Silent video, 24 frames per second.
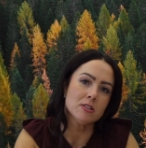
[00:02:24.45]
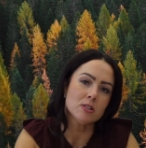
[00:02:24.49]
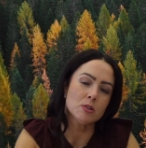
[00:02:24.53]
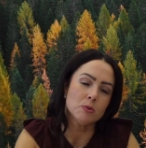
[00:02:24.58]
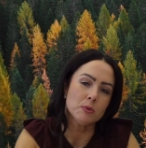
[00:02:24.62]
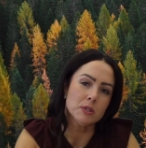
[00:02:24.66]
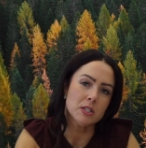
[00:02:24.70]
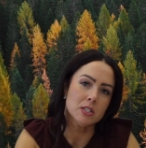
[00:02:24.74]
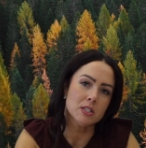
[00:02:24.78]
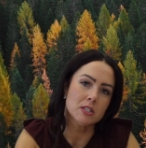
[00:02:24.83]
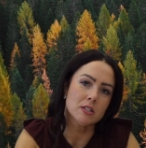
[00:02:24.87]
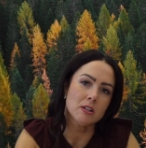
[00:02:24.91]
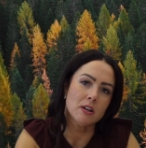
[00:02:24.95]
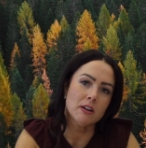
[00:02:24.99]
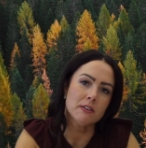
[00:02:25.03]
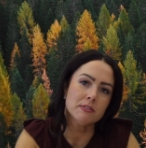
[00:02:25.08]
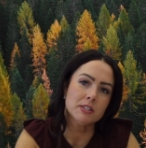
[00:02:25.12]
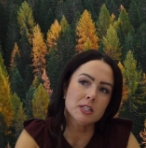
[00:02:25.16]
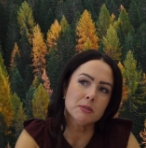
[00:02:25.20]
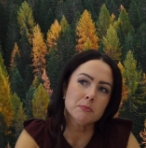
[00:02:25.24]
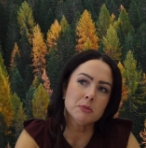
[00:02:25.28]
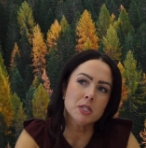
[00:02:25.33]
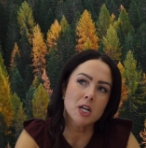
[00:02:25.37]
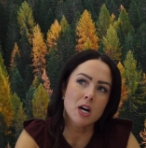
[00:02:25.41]
So we still have
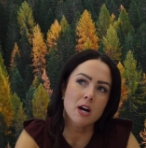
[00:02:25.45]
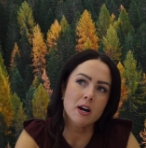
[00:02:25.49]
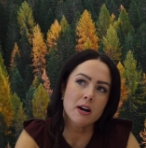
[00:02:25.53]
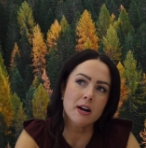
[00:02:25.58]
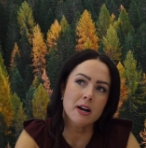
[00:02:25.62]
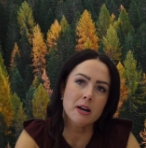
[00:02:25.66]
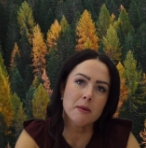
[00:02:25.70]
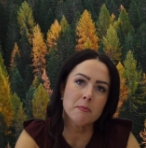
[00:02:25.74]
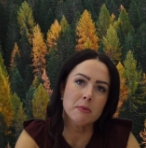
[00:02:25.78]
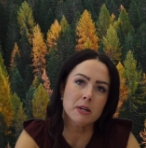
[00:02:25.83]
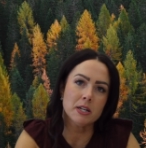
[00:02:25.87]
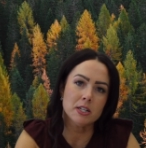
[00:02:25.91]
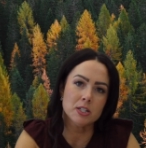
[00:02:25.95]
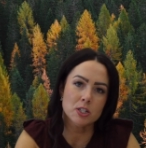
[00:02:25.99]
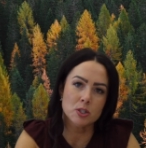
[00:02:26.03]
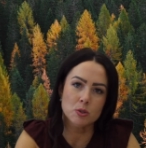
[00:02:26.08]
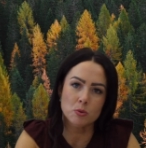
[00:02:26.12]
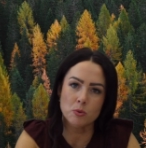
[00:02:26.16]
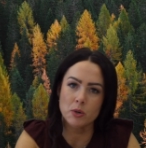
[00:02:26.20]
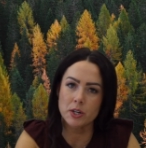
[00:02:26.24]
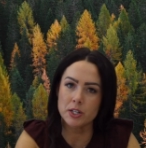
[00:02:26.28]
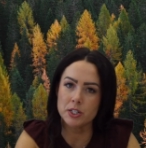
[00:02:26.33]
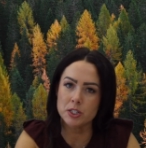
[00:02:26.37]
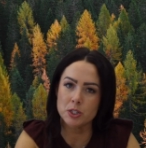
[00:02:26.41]
some time, but I
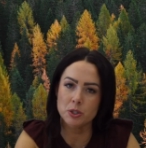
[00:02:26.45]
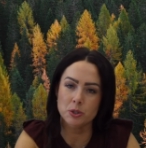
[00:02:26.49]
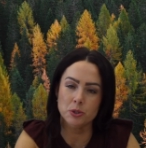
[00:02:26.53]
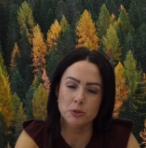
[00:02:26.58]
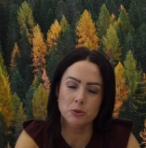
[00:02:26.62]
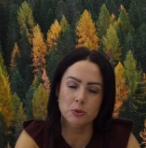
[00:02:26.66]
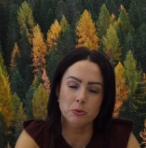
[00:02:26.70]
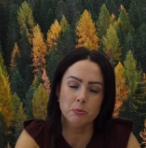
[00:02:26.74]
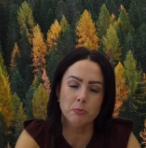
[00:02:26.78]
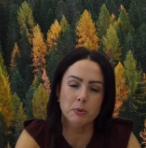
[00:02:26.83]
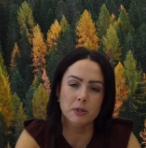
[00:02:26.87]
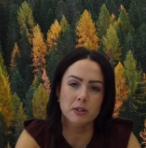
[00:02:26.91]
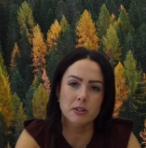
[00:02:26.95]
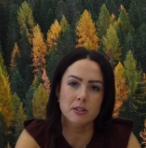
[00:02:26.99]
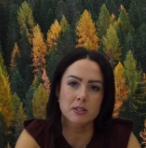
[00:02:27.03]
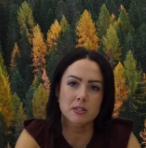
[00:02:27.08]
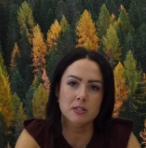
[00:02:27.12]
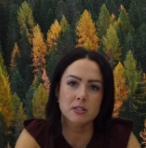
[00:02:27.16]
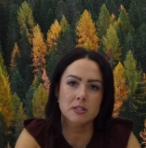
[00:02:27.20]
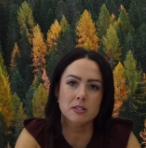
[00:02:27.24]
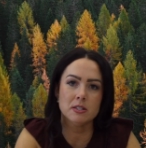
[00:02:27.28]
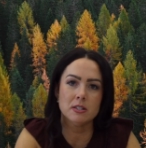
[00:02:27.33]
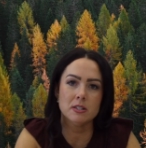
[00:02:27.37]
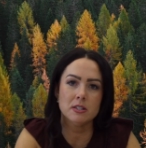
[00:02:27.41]
just wanted to put
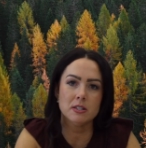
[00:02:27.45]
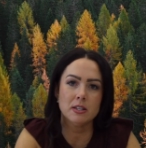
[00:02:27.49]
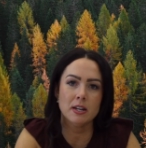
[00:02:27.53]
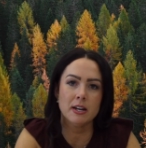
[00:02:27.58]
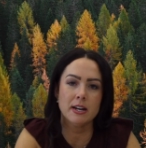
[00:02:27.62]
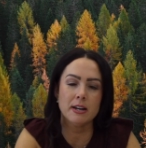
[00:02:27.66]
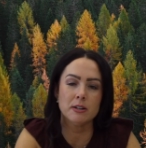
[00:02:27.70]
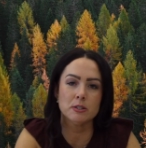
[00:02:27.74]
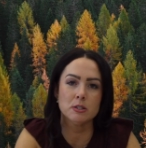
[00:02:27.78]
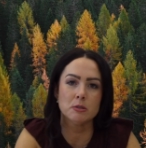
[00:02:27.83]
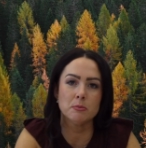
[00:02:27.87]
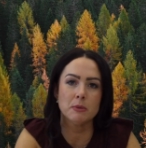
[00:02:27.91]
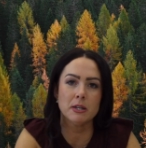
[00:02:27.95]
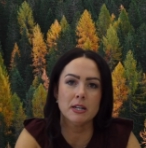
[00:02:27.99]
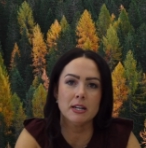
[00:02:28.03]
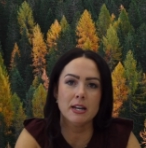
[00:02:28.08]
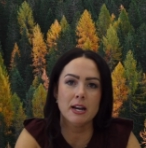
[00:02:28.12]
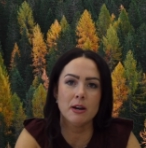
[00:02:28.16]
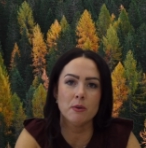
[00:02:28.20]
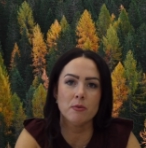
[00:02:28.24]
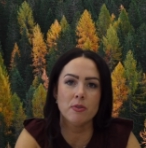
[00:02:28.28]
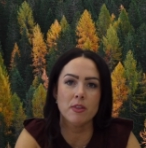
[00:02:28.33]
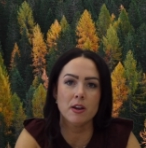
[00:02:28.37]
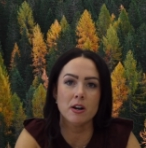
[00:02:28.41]
this announcement
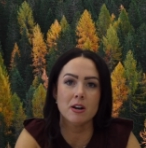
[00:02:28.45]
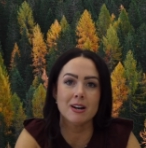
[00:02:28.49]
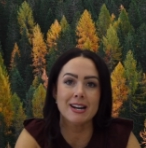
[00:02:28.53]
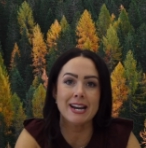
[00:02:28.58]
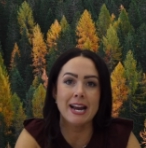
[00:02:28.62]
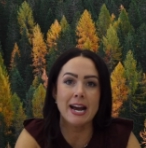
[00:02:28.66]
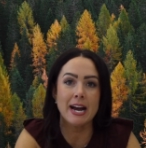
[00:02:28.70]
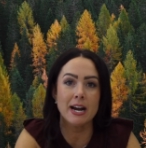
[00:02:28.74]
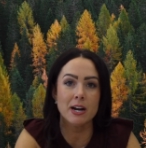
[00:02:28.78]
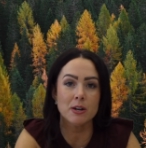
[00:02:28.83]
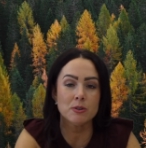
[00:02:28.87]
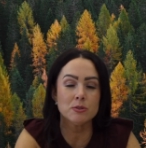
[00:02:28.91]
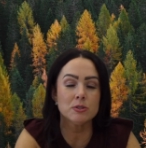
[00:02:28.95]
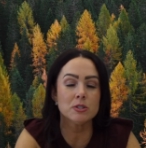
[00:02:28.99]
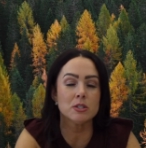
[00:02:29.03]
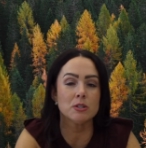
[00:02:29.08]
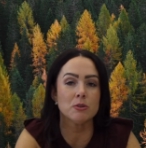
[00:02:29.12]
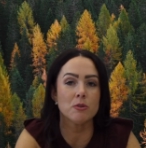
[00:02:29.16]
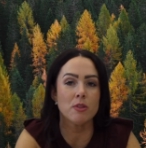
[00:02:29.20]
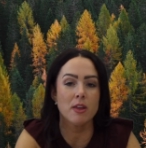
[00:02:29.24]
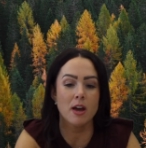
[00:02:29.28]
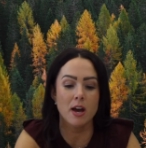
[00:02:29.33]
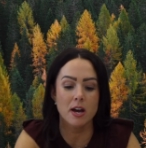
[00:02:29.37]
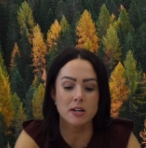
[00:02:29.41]
out there now
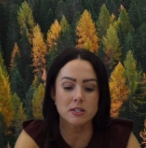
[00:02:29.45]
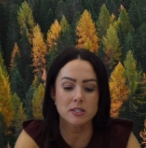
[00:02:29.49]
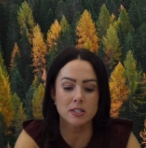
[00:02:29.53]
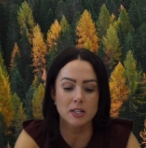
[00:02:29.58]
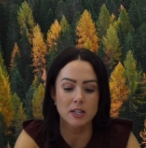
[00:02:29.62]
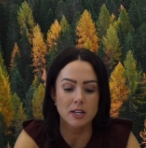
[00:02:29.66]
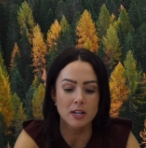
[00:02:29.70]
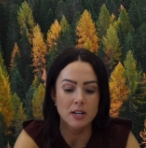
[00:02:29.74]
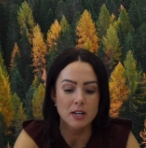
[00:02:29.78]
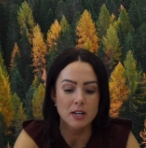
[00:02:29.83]
so that